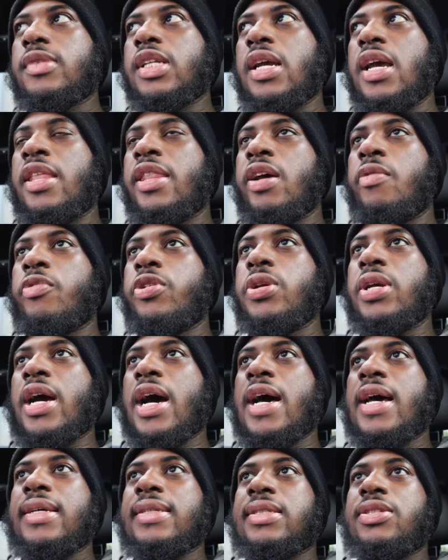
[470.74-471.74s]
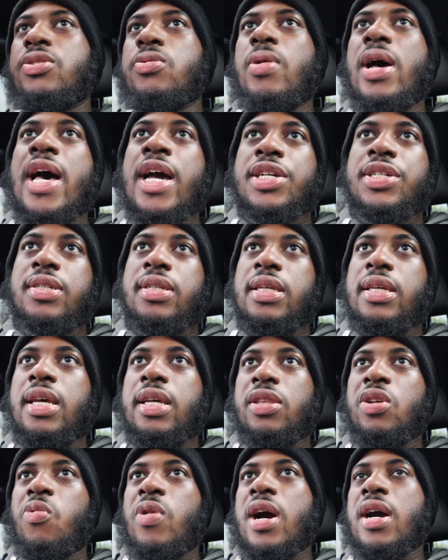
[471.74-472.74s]
and then when you guys do actually
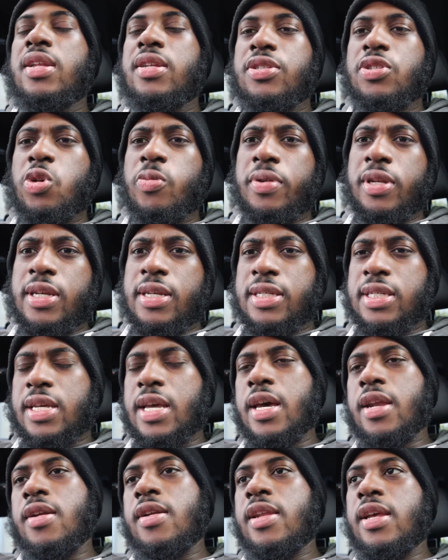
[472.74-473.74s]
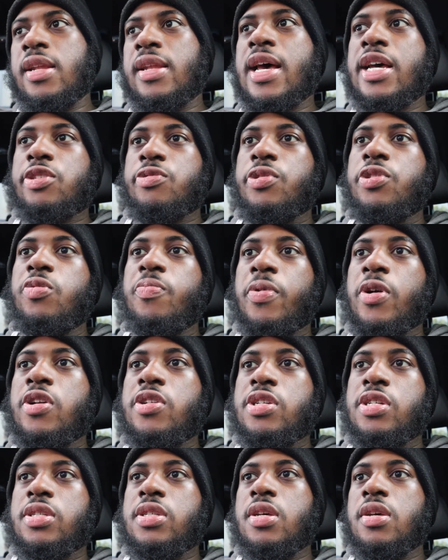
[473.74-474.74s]
get the wireless OBD scanner, then that's when you
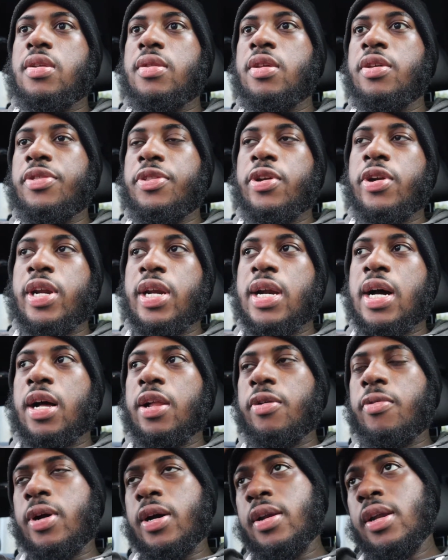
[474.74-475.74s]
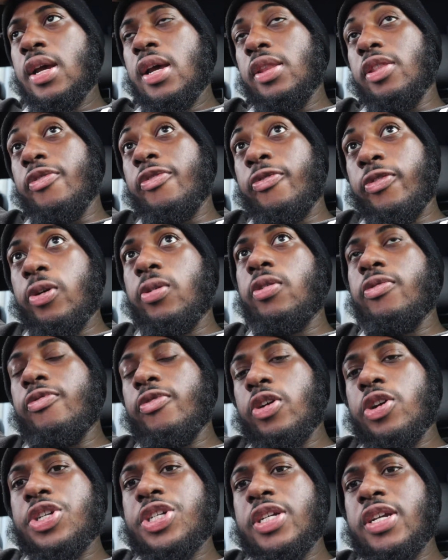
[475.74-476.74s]
purchase the $30 one, the full
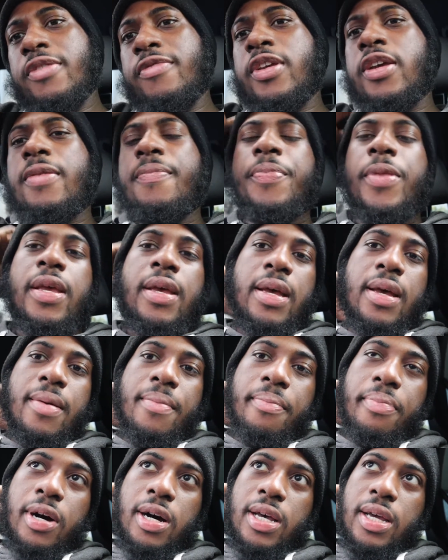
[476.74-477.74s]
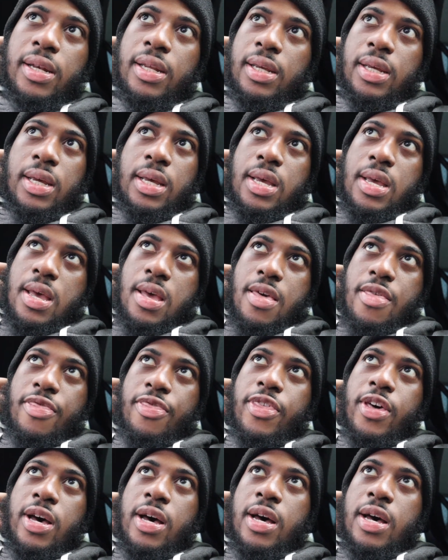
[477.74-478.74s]
version of it. But
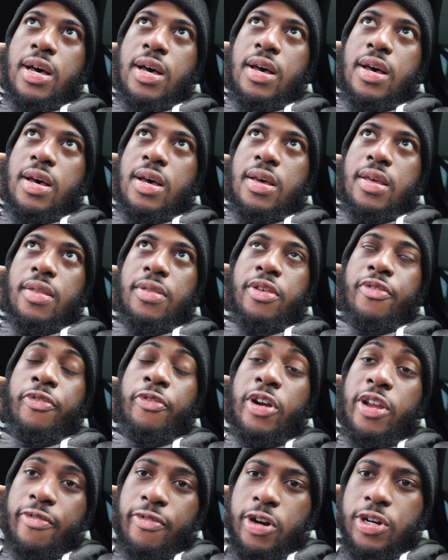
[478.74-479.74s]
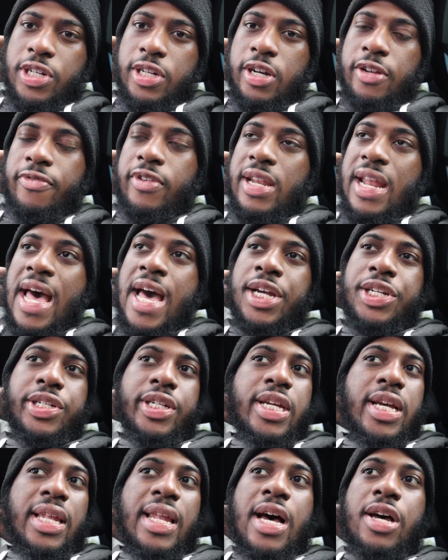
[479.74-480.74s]
the free version of it
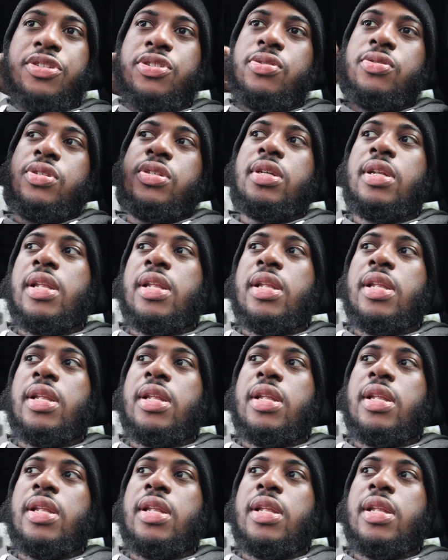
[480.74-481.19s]
actually allows you to